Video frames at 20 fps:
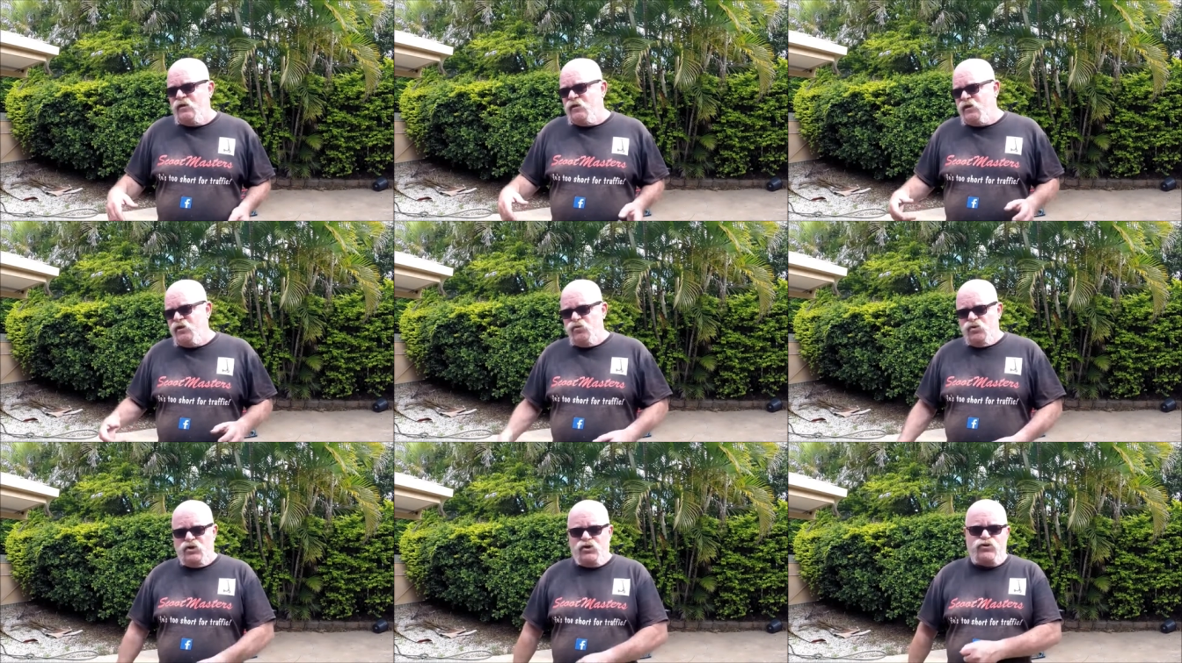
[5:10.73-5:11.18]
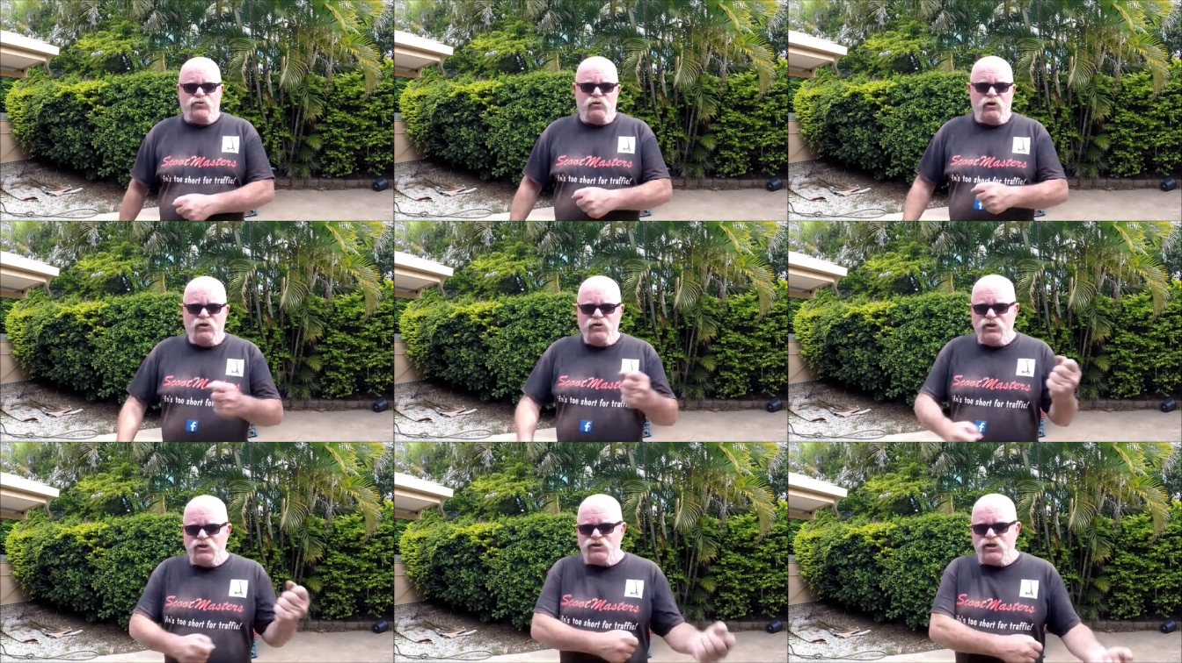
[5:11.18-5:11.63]
you want to
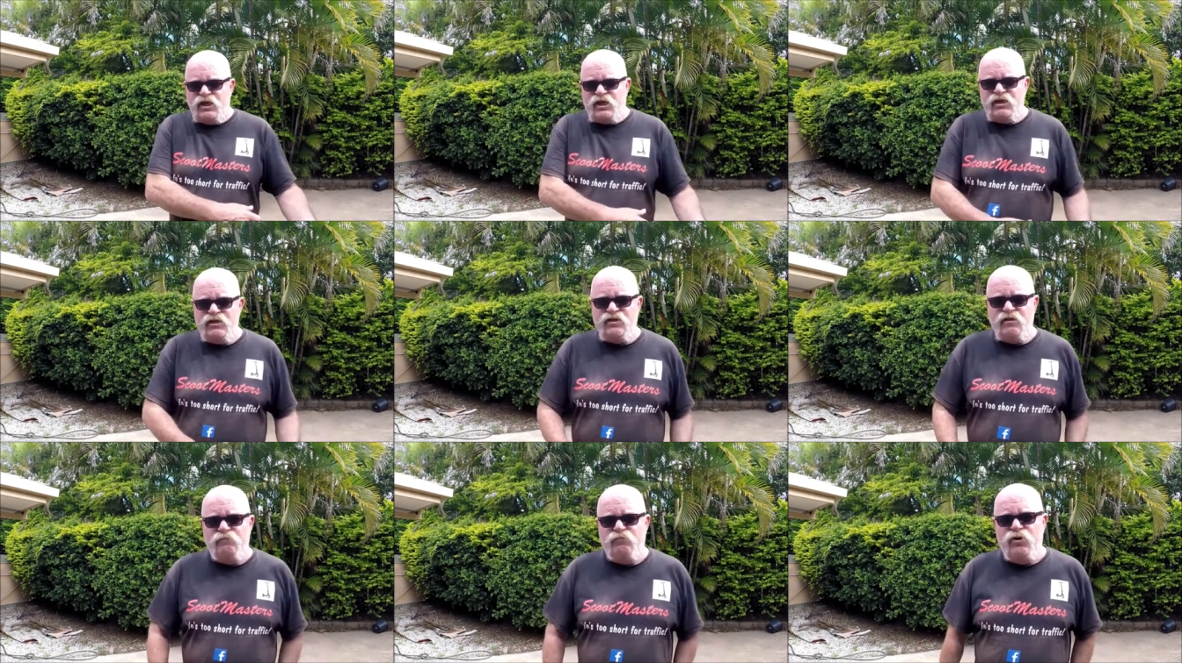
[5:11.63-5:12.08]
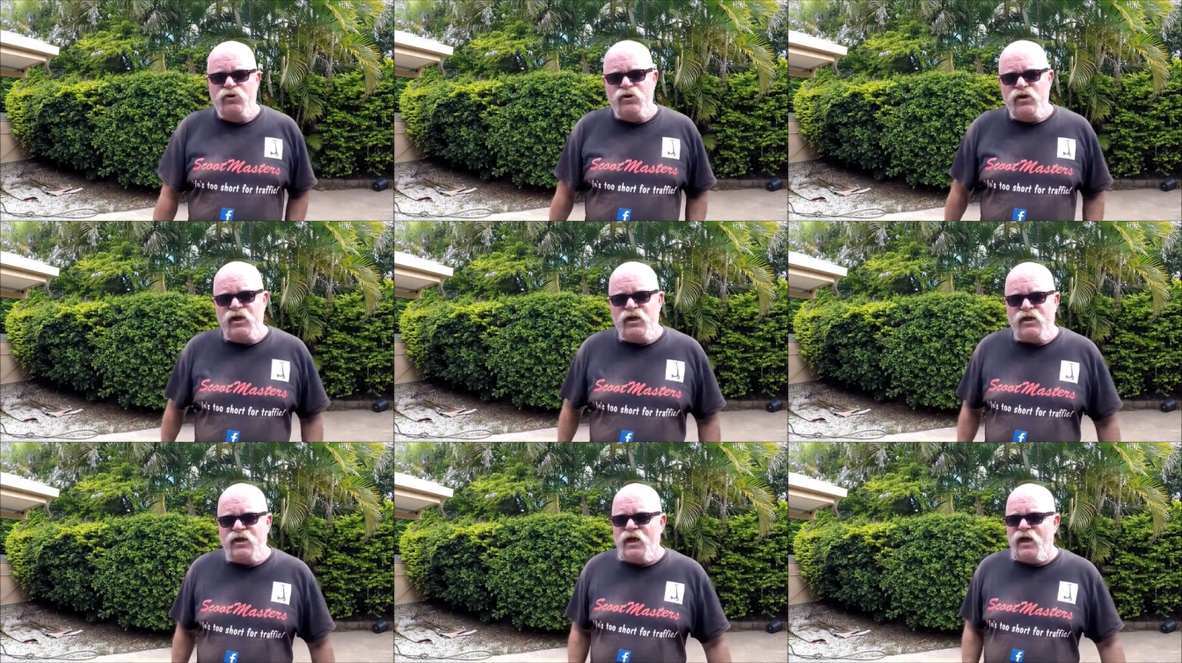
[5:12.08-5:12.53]
throw this thing in the boot
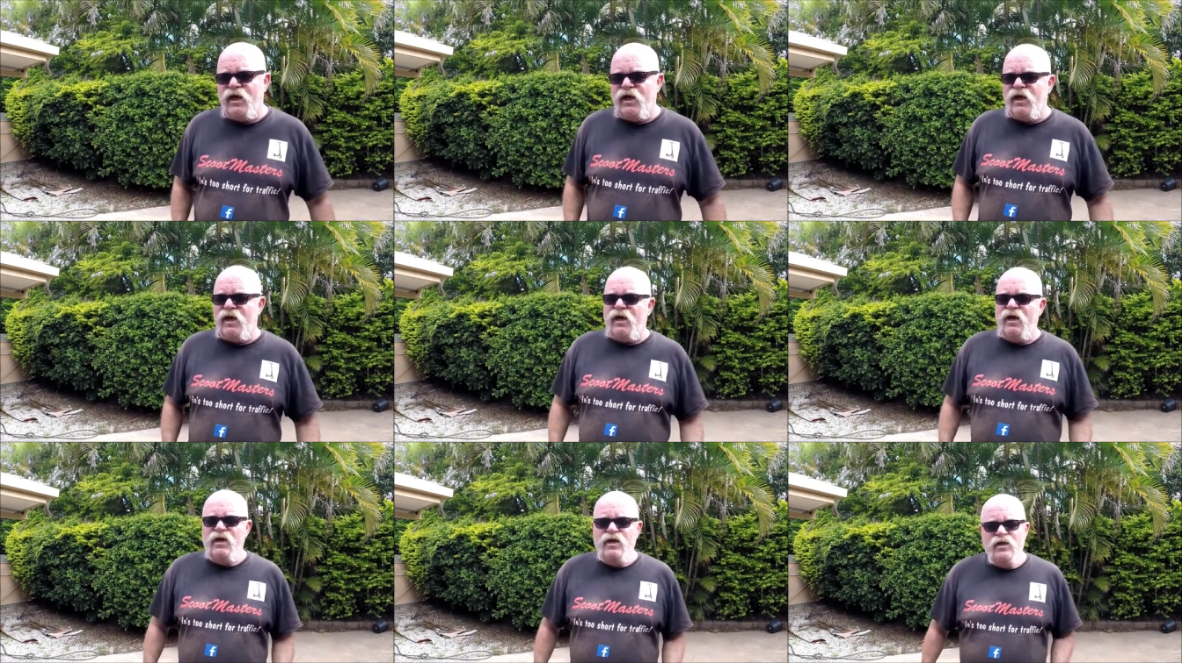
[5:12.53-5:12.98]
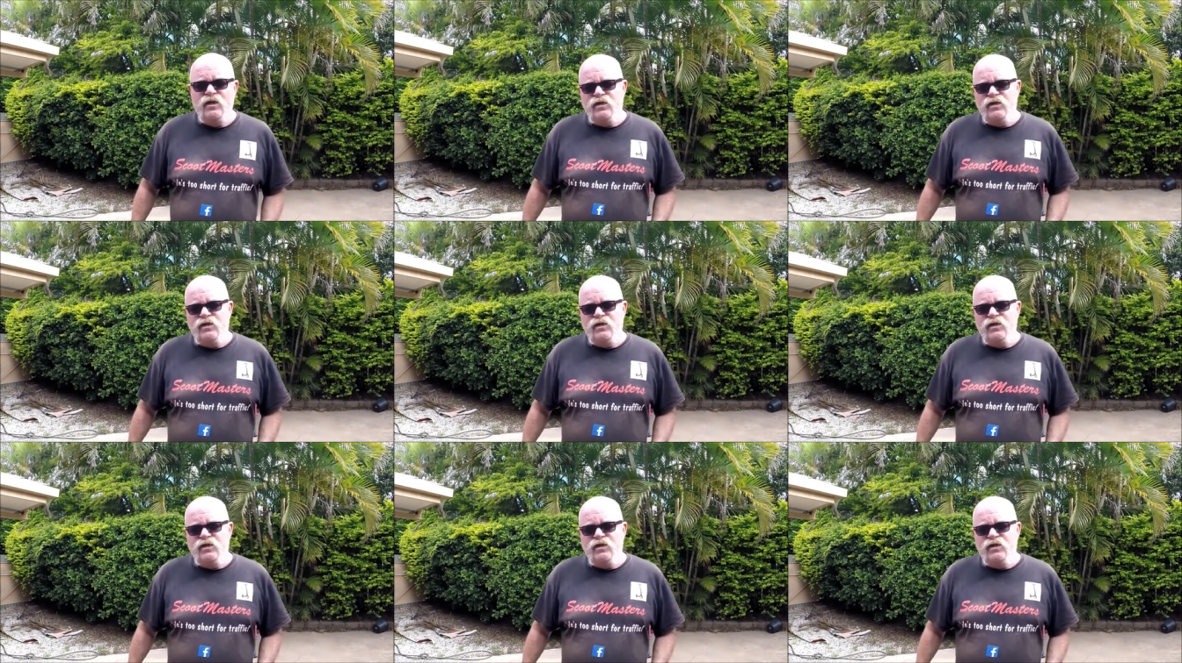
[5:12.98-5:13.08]
of your car,